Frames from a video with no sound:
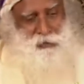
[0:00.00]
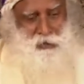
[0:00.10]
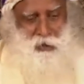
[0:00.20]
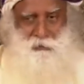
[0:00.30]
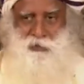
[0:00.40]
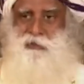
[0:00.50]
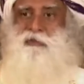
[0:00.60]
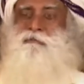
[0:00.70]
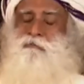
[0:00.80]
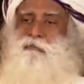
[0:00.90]
their
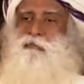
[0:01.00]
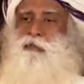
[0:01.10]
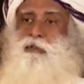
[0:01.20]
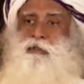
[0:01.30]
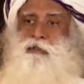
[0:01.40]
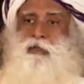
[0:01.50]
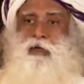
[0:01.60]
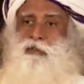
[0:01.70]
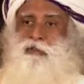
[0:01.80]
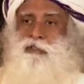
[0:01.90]
jobs,
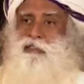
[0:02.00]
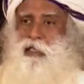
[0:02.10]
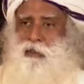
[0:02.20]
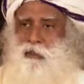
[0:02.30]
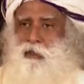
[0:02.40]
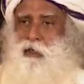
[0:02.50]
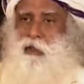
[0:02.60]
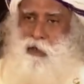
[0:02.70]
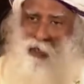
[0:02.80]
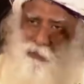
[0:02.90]
not dislike,
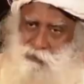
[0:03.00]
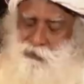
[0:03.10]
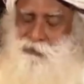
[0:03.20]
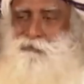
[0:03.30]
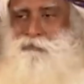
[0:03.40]
hate.